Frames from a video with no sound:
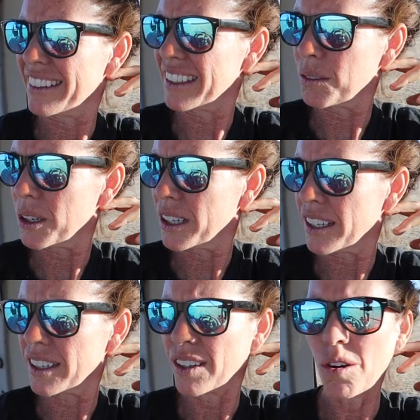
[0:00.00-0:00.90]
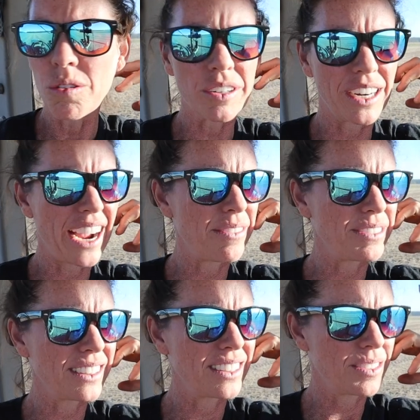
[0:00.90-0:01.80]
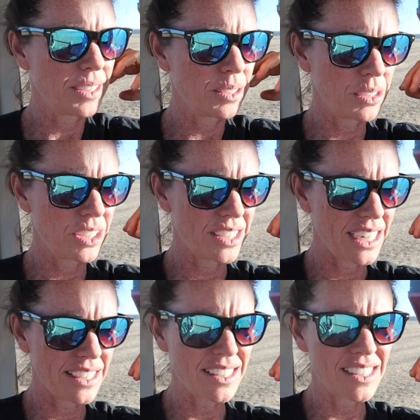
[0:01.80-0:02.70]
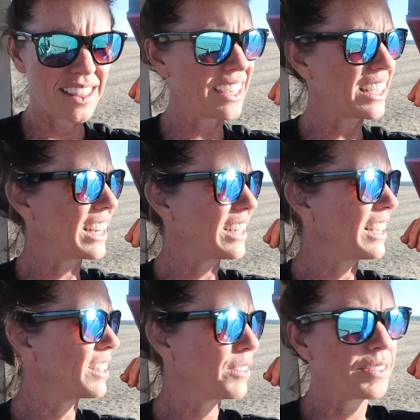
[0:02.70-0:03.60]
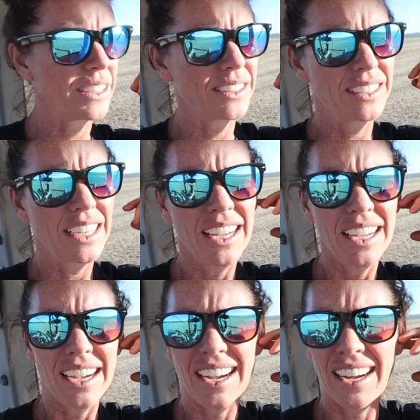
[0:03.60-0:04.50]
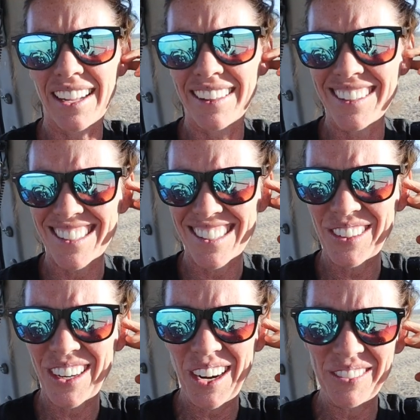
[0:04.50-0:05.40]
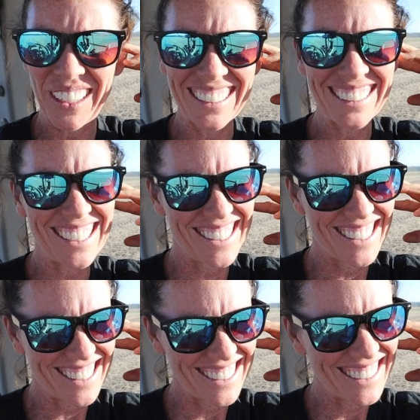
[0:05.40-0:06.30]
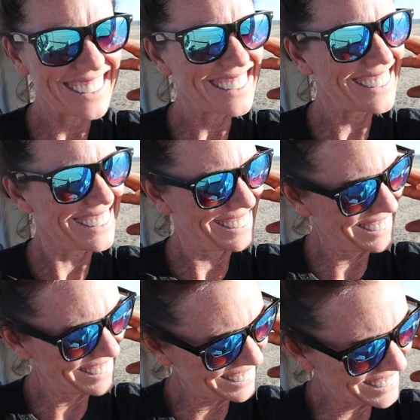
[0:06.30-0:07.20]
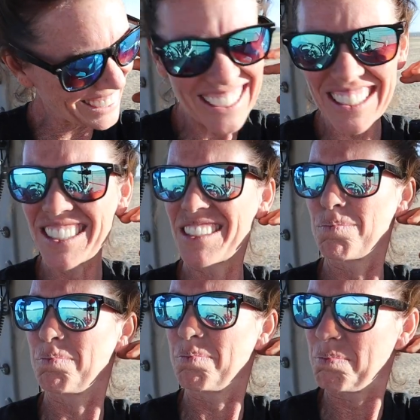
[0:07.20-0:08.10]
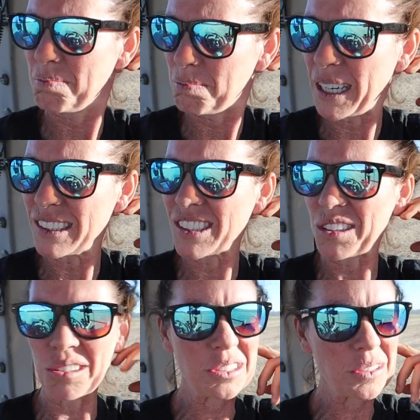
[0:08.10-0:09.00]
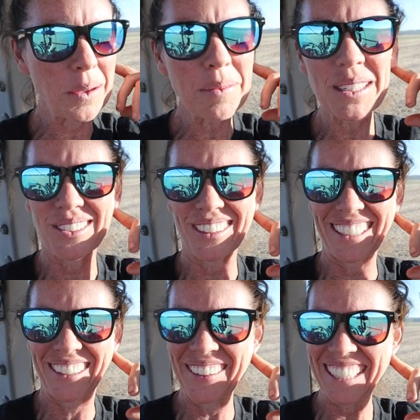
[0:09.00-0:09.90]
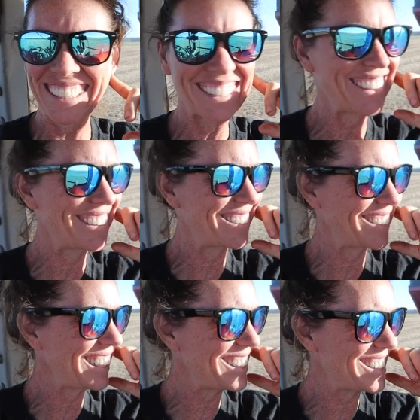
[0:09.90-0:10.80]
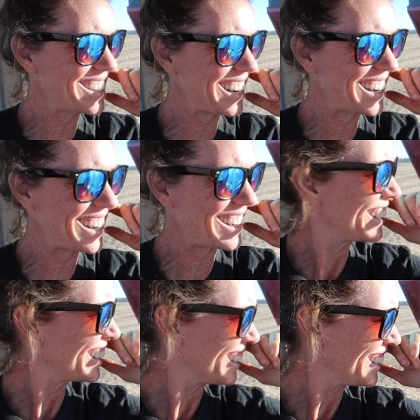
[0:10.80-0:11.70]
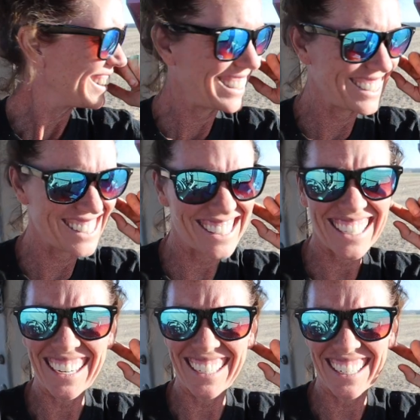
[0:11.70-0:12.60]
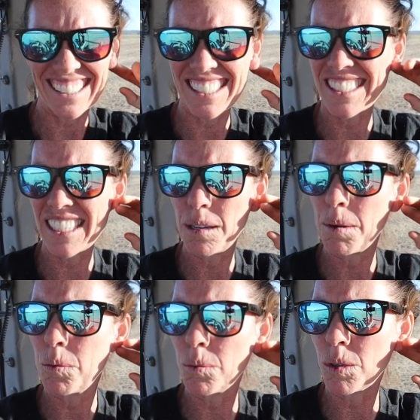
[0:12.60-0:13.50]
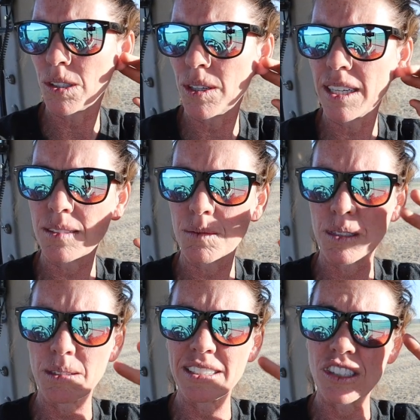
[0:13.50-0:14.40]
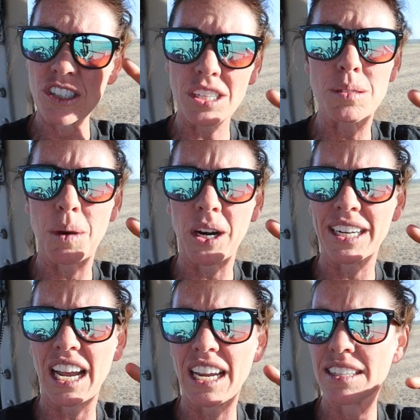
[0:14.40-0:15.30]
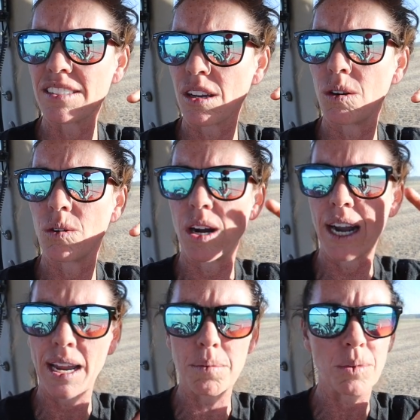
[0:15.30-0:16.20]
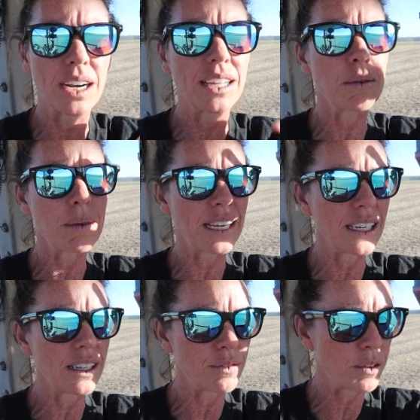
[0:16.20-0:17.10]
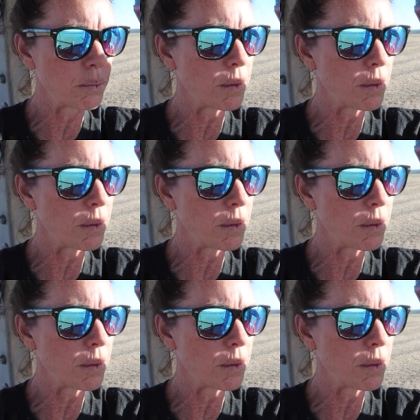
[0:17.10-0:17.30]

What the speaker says: I think we're over half done this field, which is nice. It's, I think, an 80-acre field. This new combine does punch through soybeans really quick, so it's kind of nice to see. But what we're doing is, it's just Mark and I, so I am running the buggy for